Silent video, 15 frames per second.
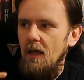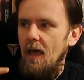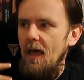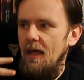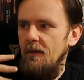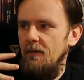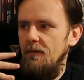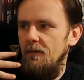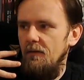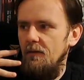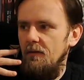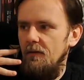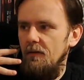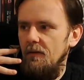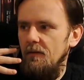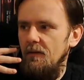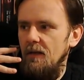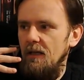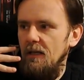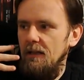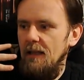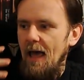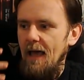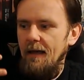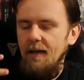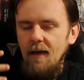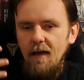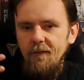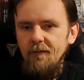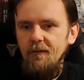and they
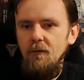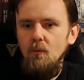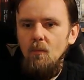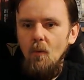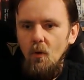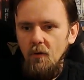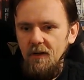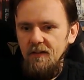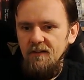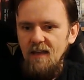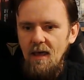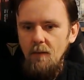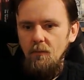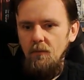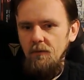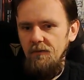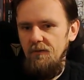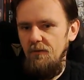lack a few more examples.